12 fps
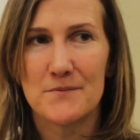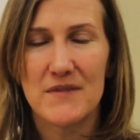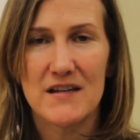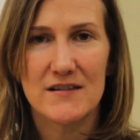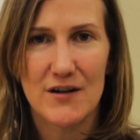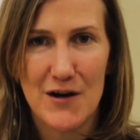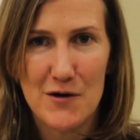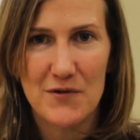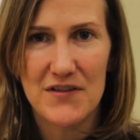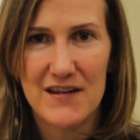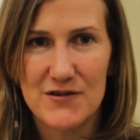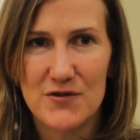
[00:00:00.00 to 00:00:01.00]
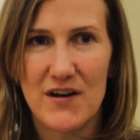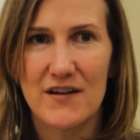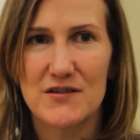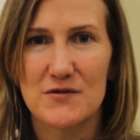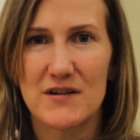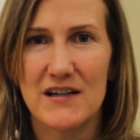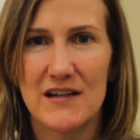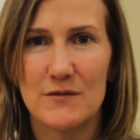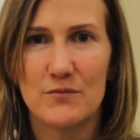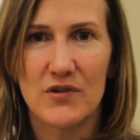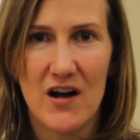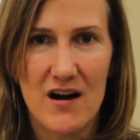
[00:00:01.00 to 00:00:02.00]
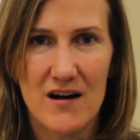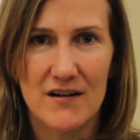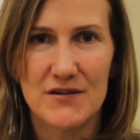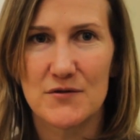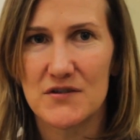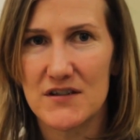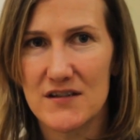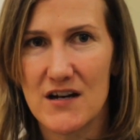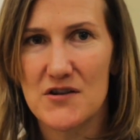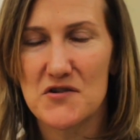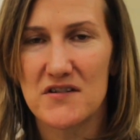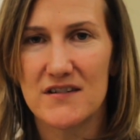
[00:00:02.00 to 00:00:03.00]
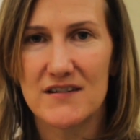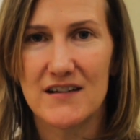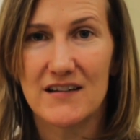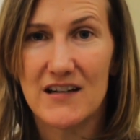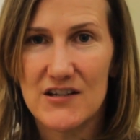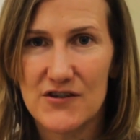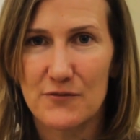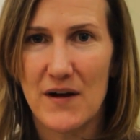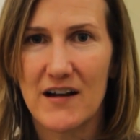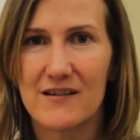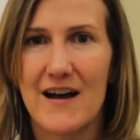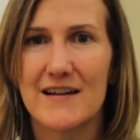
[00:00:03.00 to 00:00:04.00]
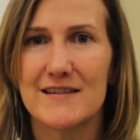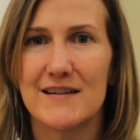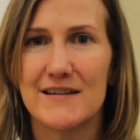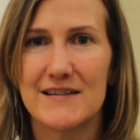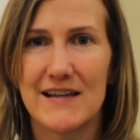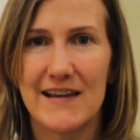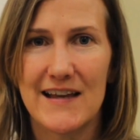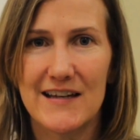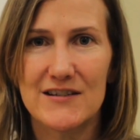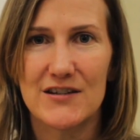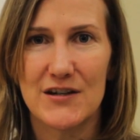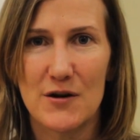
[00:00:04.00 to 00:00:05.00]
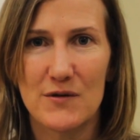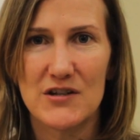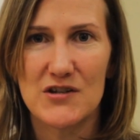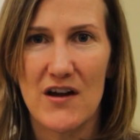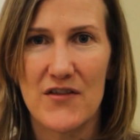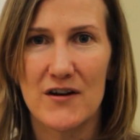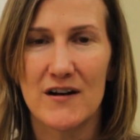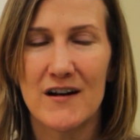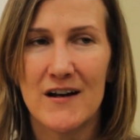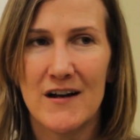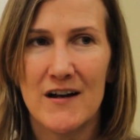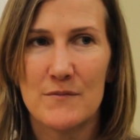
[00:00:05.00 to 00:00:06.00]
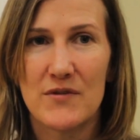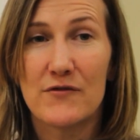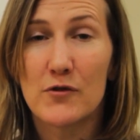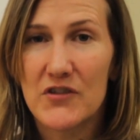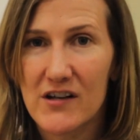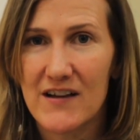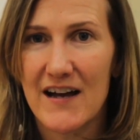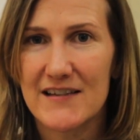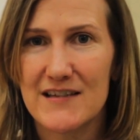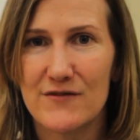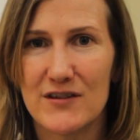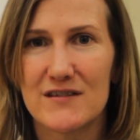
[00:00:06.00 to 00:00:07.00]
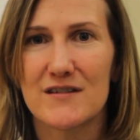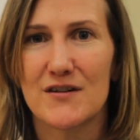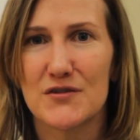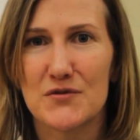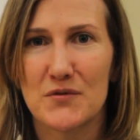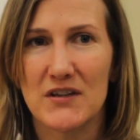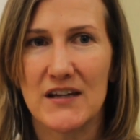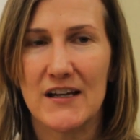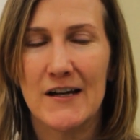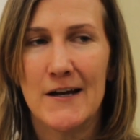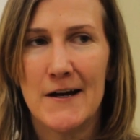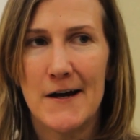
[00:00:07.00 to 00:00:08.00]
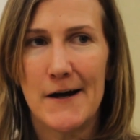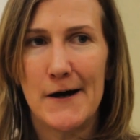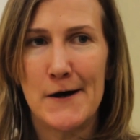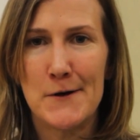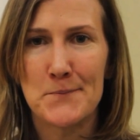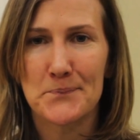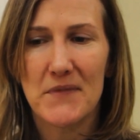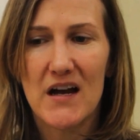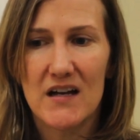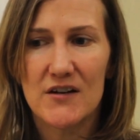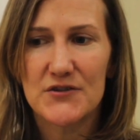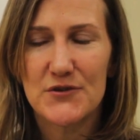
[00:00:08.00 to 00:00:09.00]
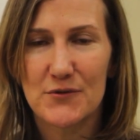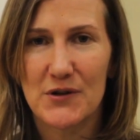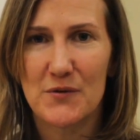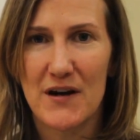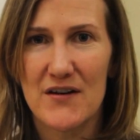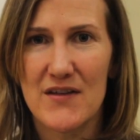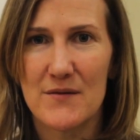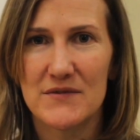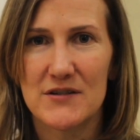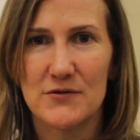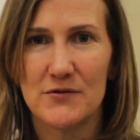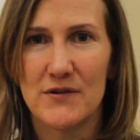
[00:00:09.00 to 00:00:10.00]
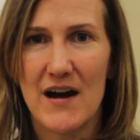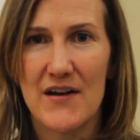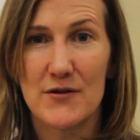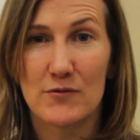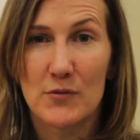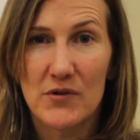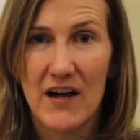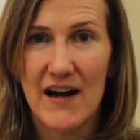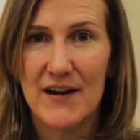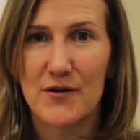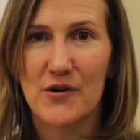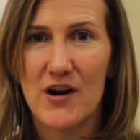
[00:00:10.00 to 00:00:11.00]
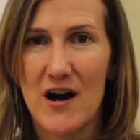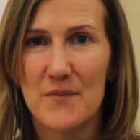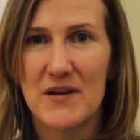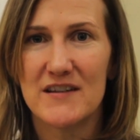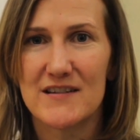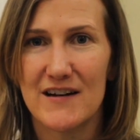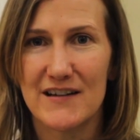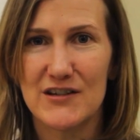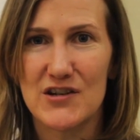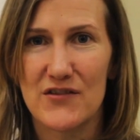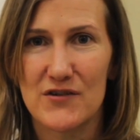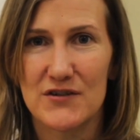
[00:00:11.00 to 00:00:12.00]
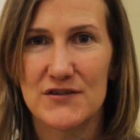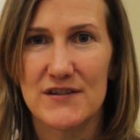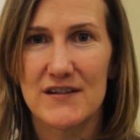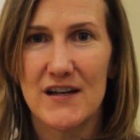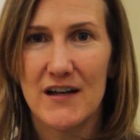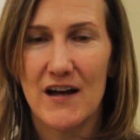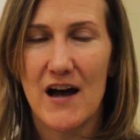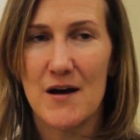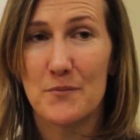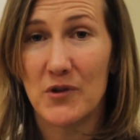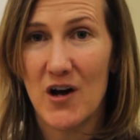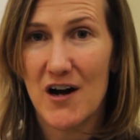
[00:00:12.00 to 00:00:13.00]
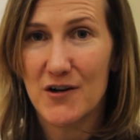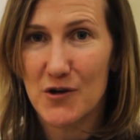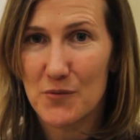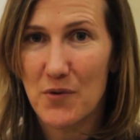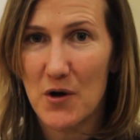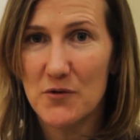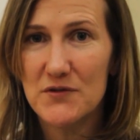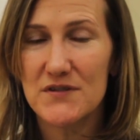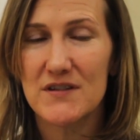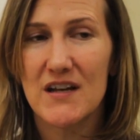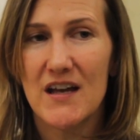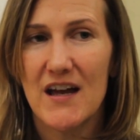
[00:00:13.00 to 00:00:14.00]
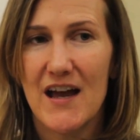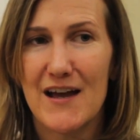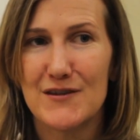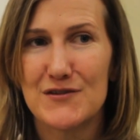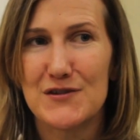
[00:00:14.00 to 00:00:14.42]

They start out with introductory blogs or discussions in each of my classes, and they get to know each other before the class even starts, really. I also require them to either reply or comment on each other's blog or post, and